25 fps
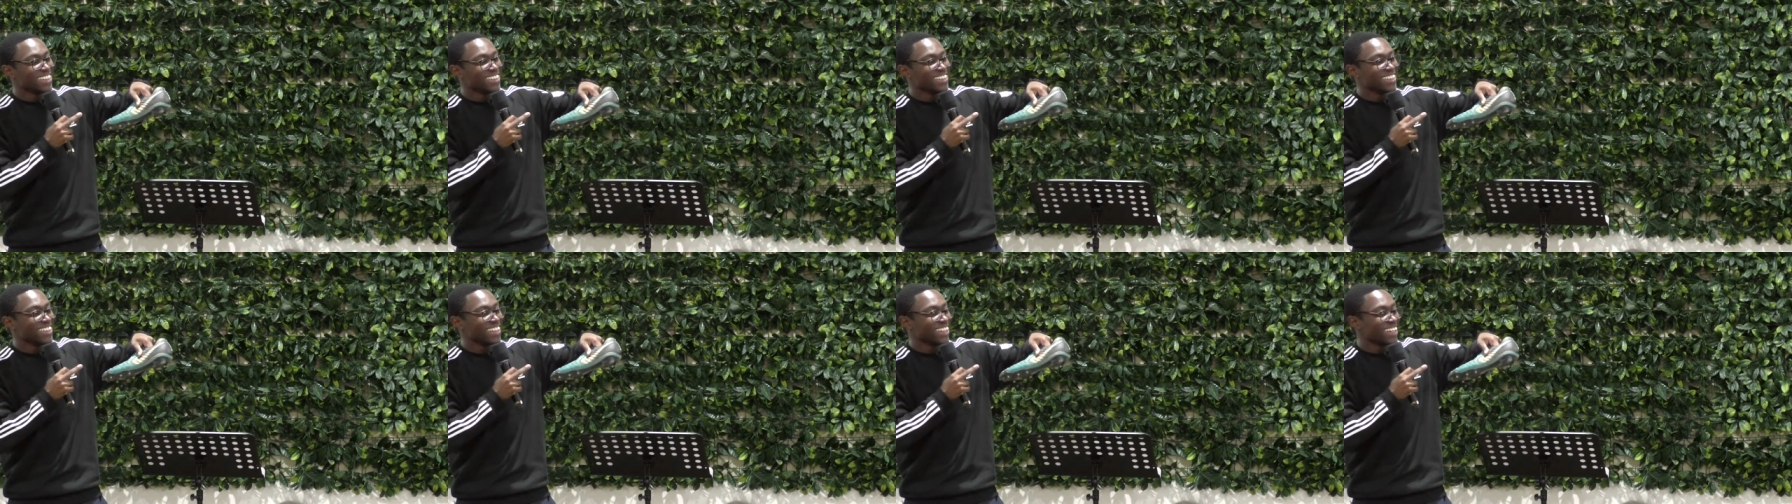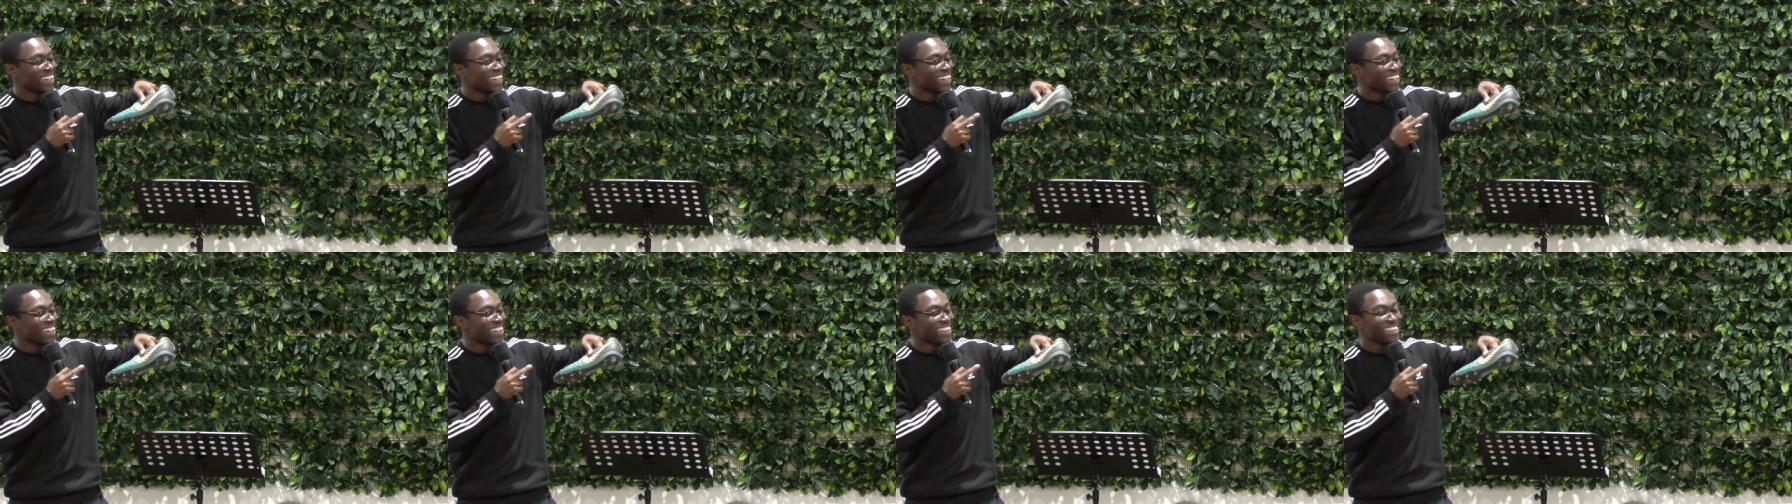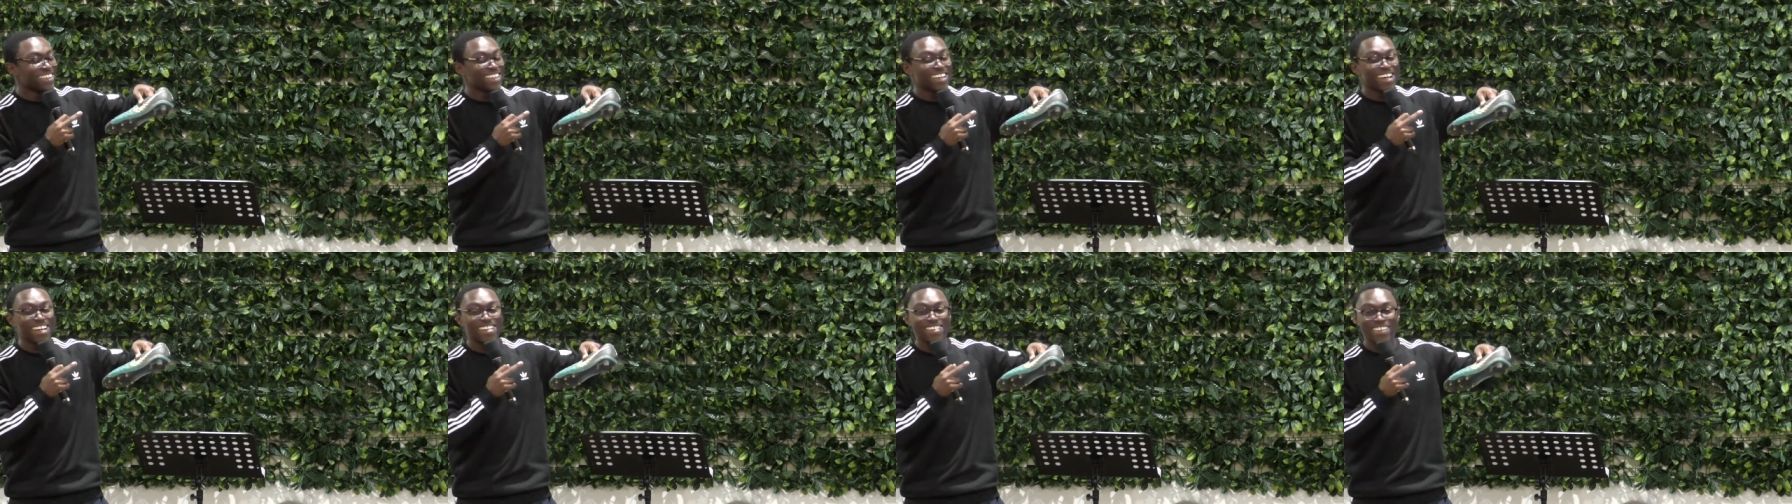yeah.
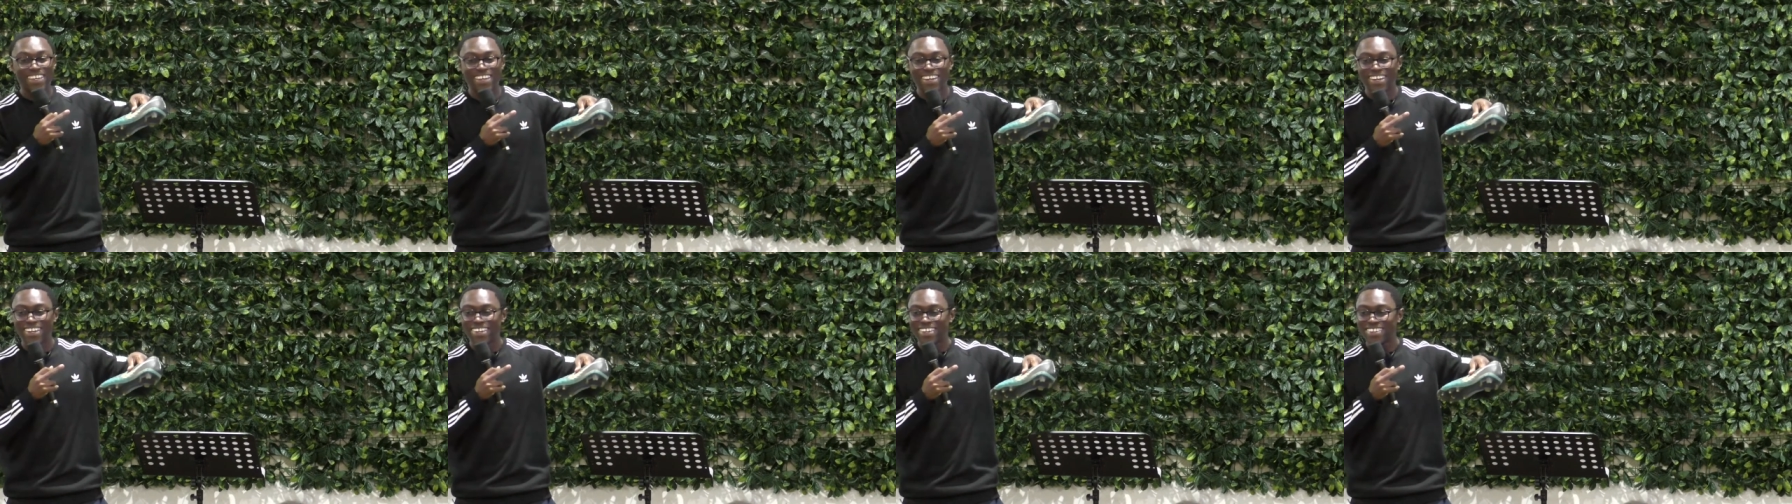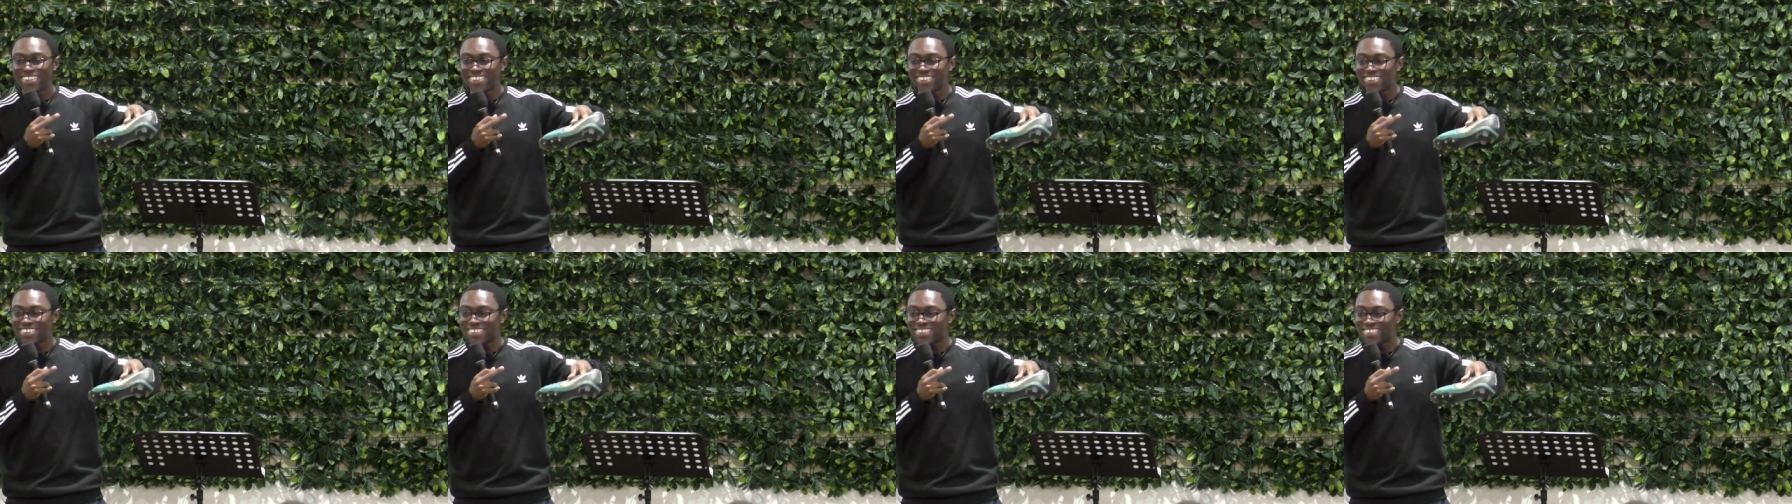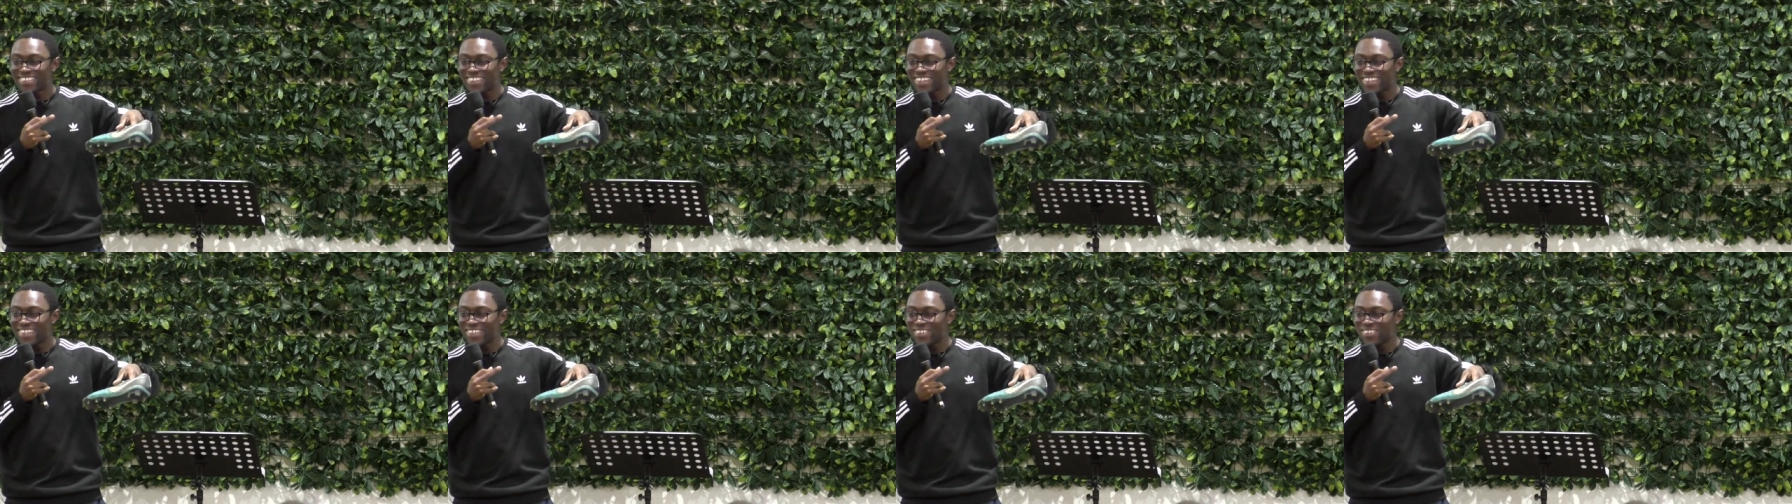Yeah, they,
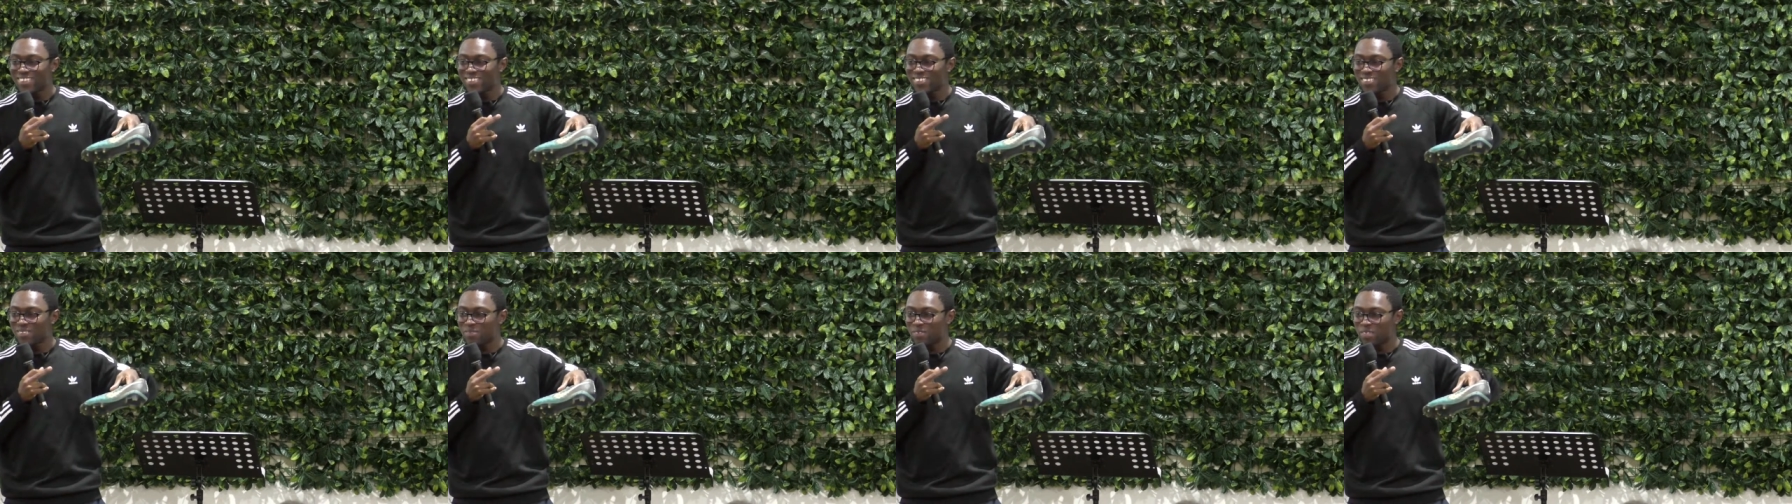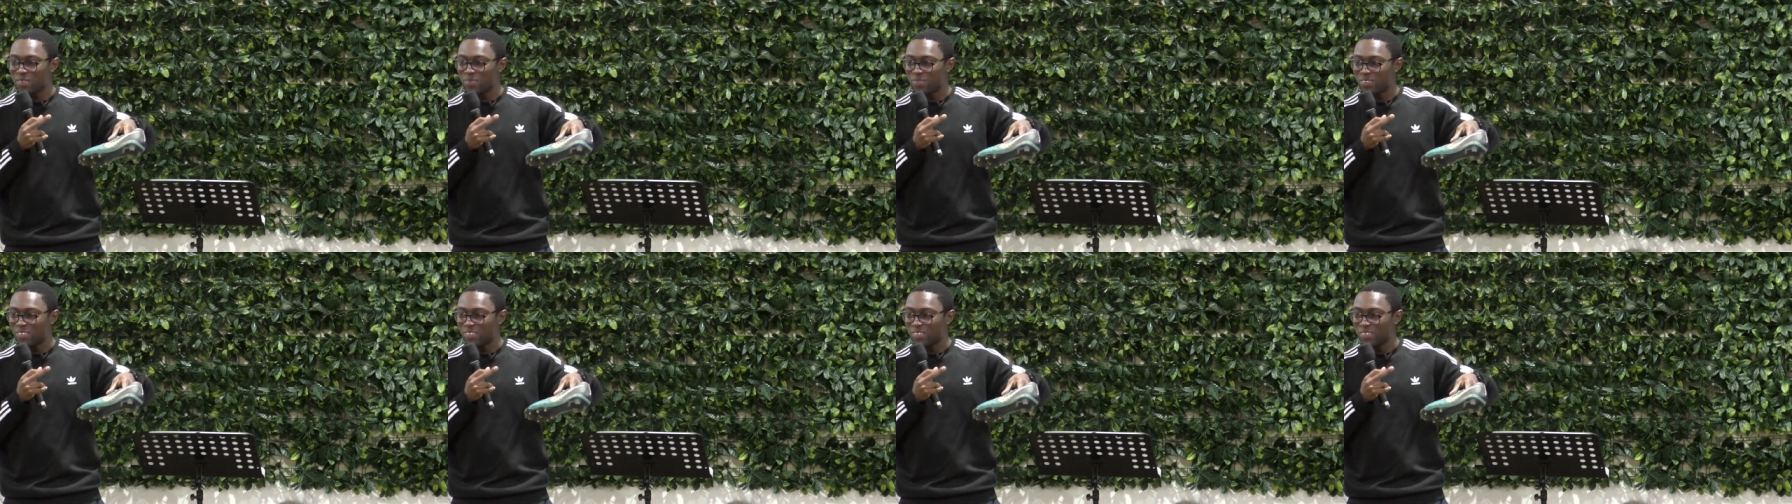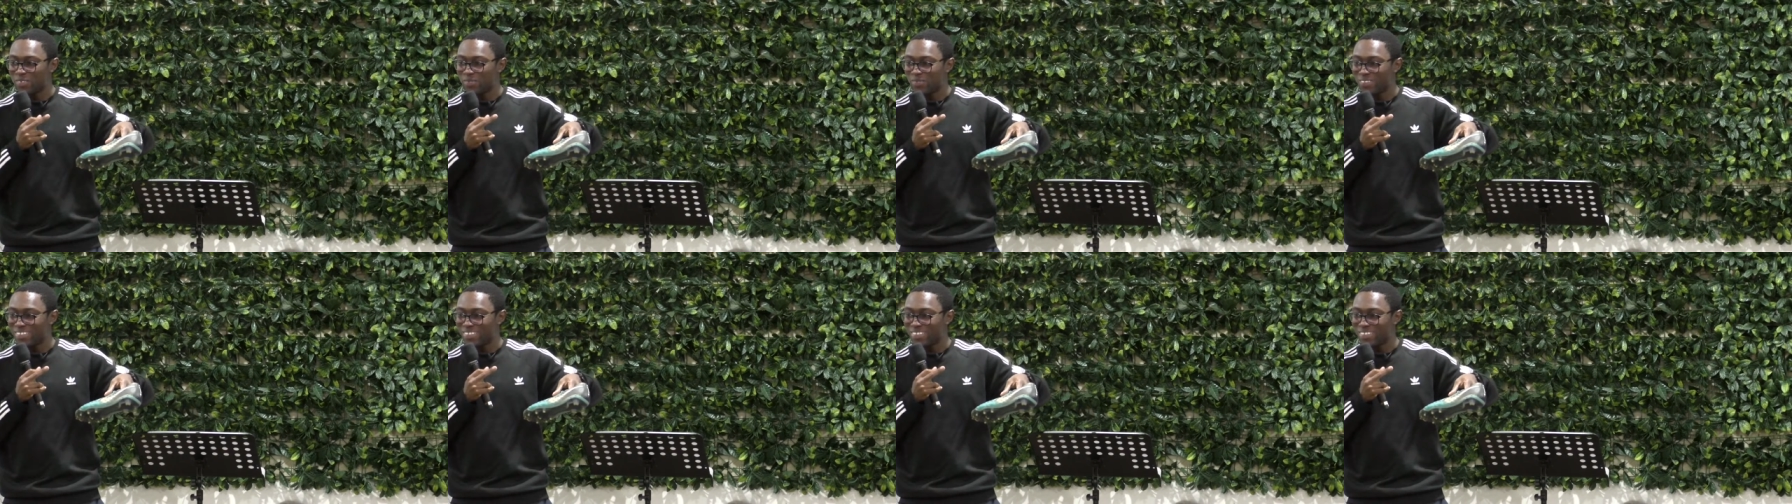they used to be blue,